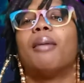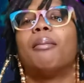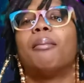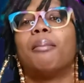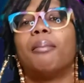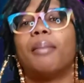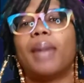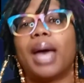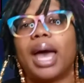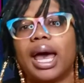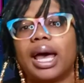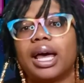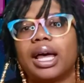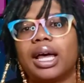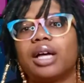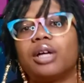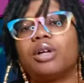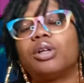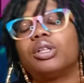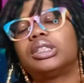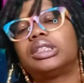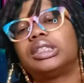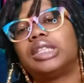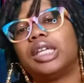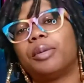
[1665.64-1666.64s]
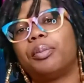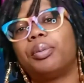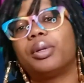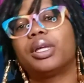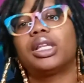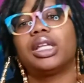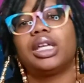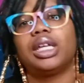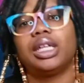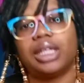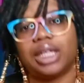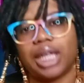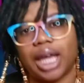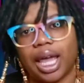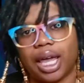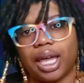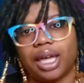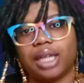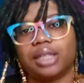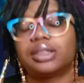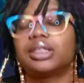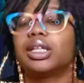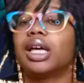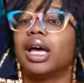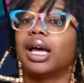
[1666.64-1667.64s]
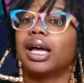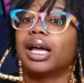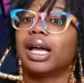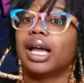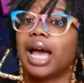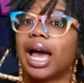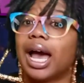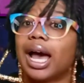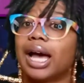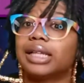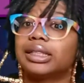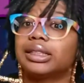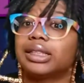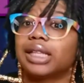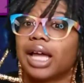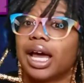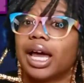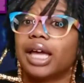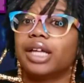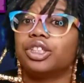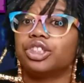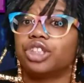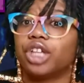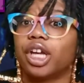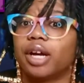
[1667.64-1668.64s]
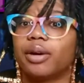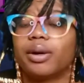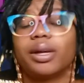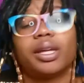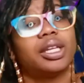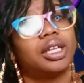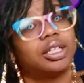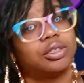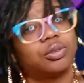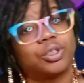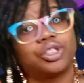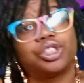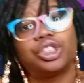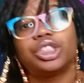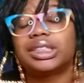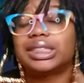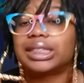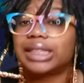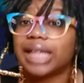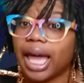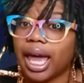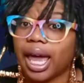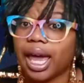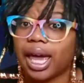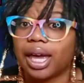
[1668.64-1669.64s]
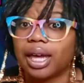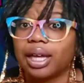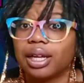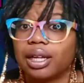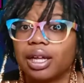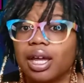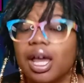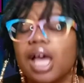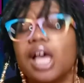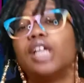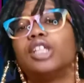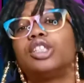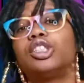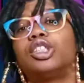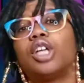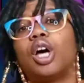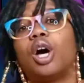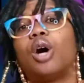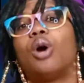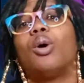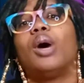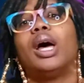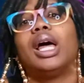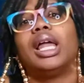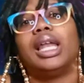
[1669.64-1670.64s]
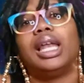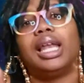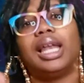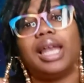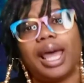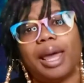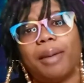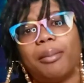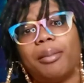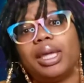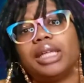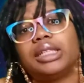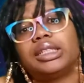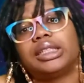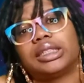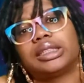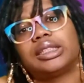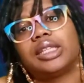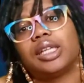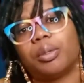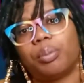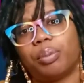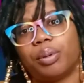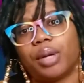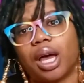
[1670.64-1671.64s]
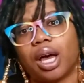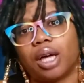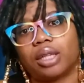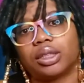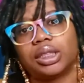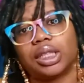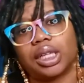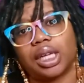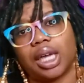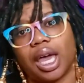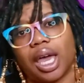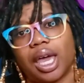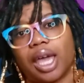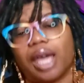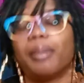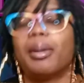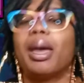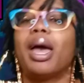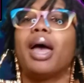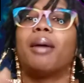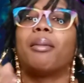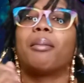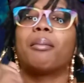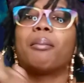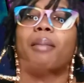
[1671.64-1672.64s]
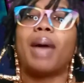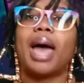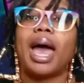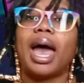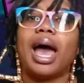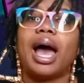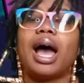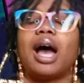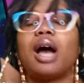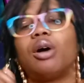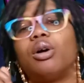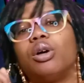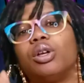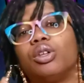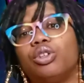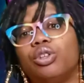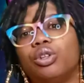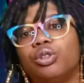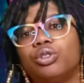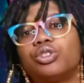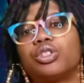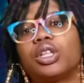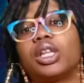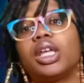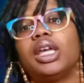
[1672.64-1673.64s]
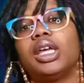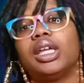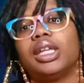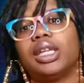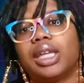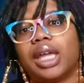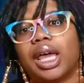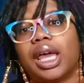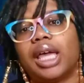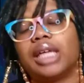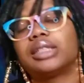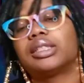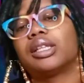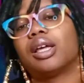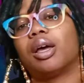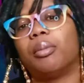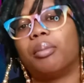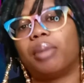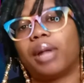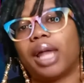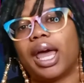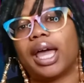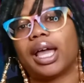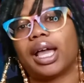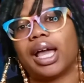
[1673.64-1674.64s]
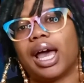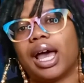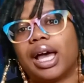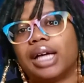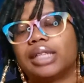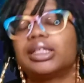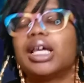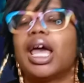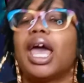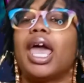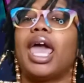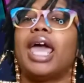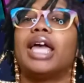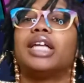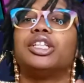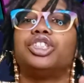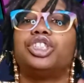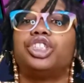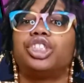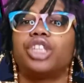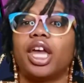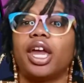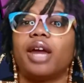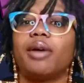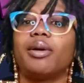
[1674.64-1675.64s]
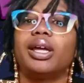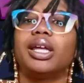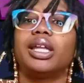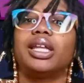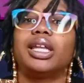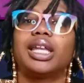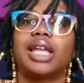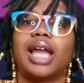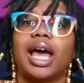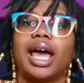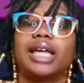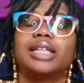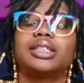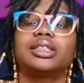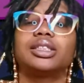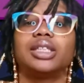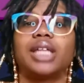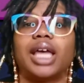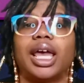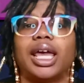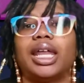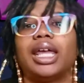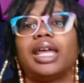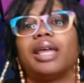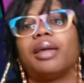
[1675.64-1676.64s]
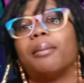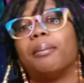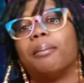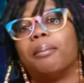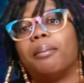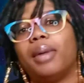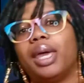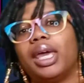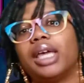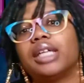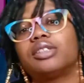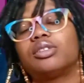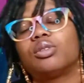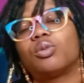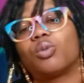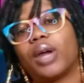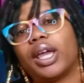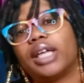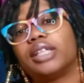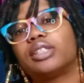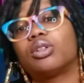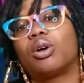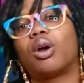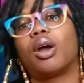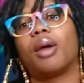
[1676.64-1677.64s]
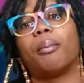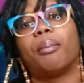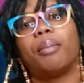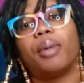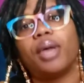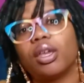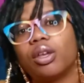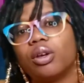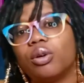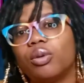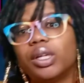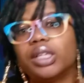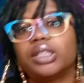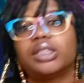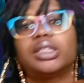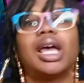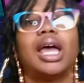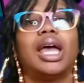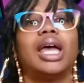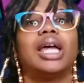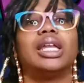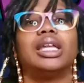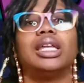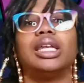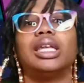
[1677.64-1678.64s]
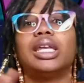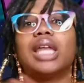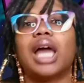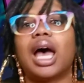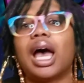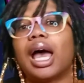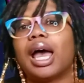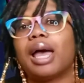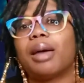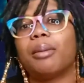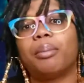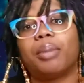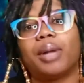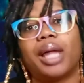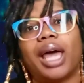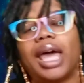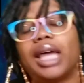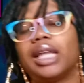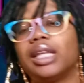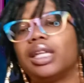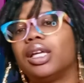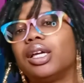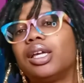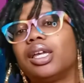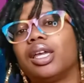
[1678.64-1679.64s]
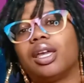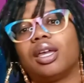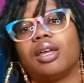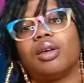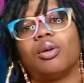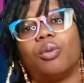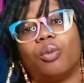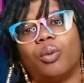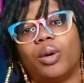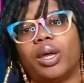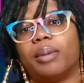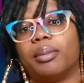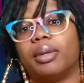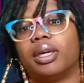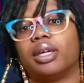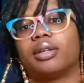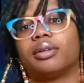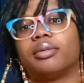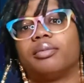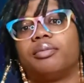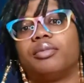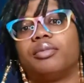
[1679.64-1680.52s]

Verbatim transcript: Mal typically dates guys like Jared. That's what she said. So let me just hip y'all to game. Mal usually dates black guys, and Jared likes dating mixed race or ambiguous, non-black looking women.